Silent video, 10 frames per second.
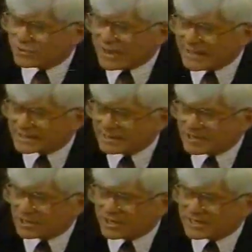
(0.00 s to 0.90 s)
with your
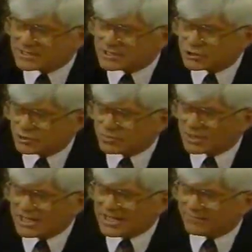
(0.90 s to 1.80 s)
academic audiences, your
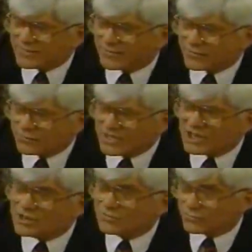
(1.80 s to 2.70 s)
belief that the
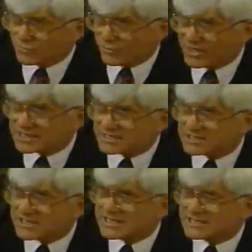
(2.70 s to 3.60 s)
reason for
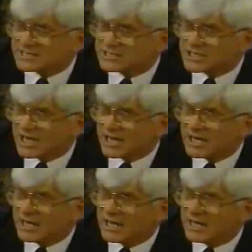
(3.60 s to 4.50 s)
this is
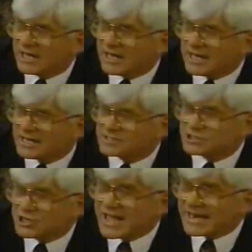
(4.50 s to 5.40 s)

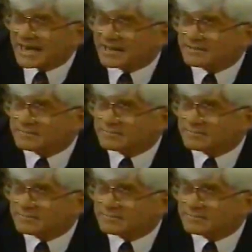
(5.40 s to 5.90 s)
genetic?